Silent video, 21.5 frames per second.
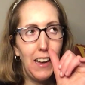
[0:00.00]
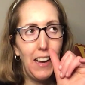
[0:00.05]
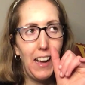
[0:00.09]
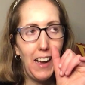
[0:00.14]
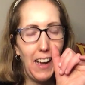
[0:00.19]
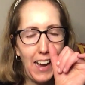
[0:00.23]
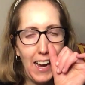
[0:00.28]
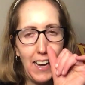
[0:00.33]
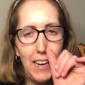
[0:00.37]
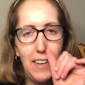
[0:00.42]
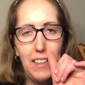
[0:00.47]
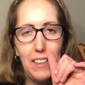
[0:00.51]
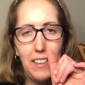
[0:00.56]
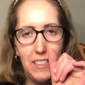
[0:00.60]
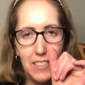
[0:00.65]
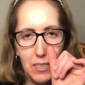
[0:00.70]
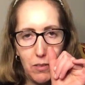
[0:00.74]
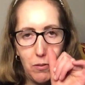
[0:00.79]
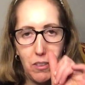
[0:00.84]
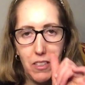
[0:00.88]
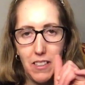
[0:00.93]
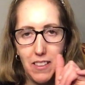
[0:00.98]
I
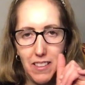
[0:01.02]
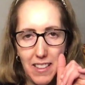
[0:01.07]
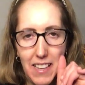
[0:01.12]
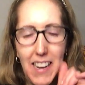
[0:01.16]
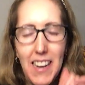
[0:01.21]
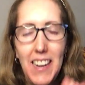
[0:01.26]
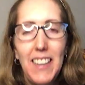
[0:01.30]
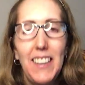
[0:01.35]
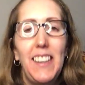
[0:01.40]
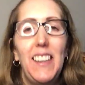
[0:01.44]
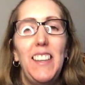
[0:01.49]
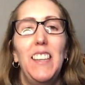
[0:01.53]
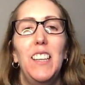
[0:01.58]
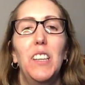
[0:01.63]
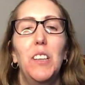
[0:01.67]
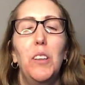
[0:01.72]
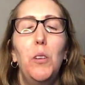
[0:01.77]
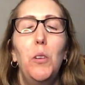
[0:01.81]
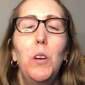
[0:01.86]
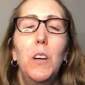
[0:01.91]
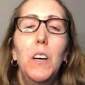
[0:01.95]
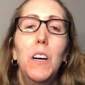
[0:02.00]
just want to thank
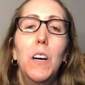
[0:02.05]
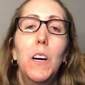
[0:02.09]
you